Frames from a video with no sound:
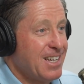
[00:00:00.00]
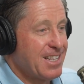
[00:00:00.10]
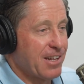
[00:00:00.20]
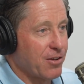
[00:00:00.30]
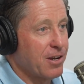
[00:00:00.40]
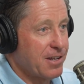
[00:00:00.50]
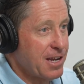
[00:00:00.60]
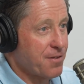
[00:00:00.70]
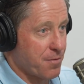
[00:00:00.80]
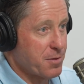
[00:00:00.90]
that's going to
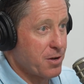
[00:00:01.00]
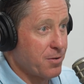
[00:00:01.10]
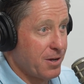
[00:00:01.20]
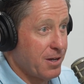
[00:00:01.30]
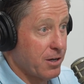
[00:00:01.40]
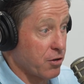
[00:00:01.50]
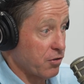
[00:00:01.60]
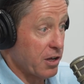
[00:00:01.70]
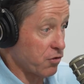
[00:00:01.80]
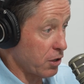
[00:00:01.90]
take from you,
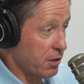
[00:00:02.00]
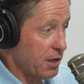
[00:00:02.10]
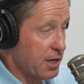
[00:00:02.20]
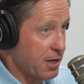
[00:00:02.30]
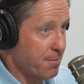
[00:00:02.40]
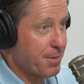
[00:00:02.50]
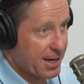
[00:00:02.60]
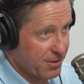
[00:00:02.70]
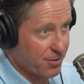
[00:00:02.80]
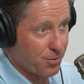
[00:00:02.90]
because it's going to take,
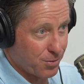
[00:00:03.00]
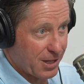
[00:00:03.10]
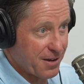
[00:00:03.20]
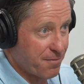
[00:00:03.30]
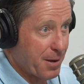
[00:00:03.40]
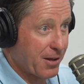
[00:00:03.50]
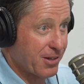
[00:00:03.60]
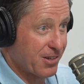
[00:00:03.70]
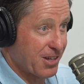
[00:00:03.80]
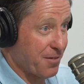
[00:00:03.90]
back to the whole life
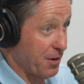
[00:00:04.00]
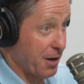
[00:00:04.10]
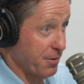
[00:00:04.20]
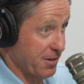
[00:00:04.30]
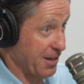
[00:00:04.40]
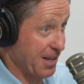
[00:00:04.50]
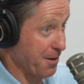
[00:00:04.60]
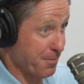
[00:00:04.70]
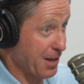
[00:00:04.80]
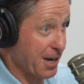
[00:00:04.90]
balance stuff. And I was
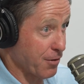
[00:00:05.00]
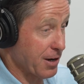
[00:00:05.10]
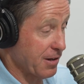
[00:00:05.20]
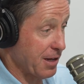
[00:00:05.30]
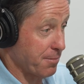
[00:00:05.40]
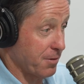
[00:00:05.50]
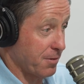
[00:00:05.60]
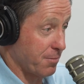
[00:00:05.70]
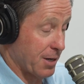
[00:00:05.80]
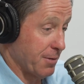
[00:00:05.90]
not a great
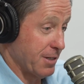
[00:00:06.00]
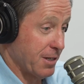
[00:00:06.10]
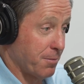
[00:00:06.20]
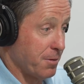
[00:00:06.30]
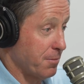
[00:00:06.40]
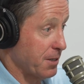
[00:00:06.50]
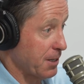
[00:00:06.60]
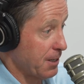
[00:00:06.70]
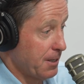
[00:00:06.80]
example, but I would tell him, like,